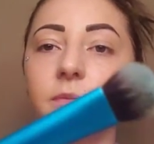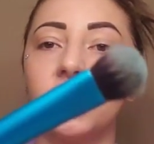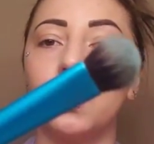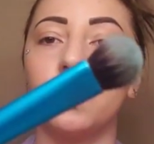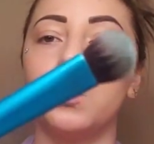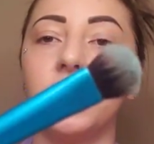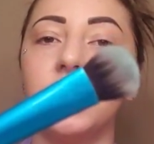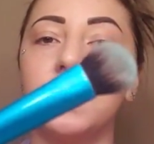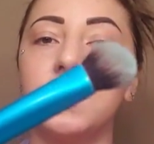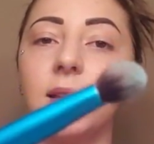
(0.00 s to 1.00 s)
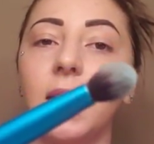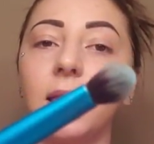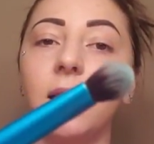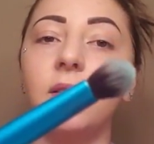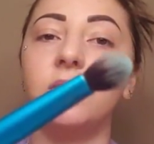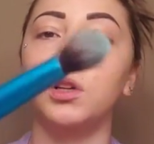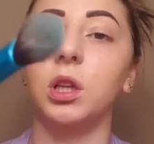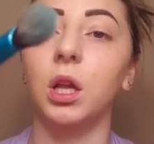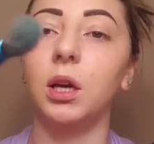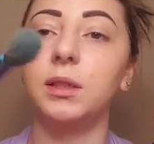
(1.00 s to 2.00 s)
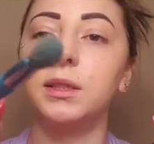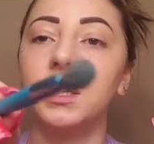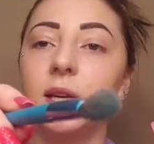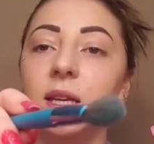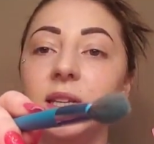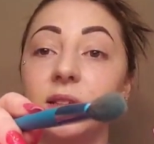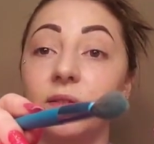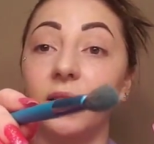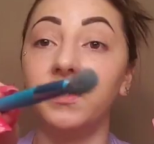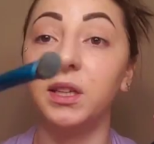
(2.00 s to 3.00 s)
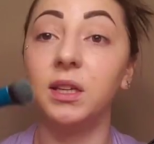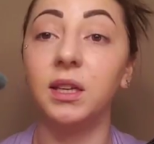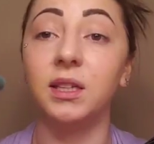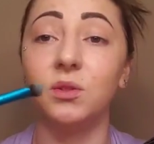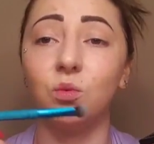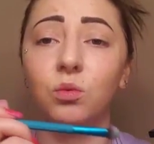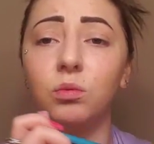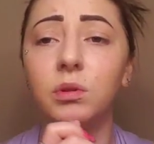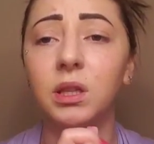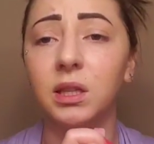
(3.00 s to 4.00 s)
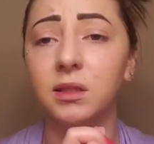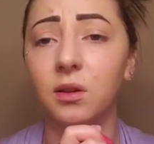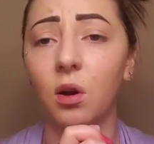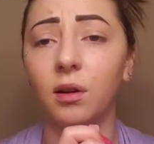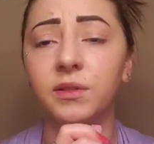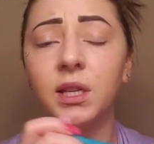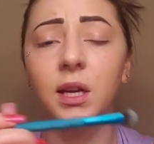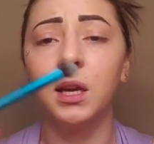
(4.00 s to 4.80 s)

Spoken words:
So this I love a lot. It's fluffy, it's really soft.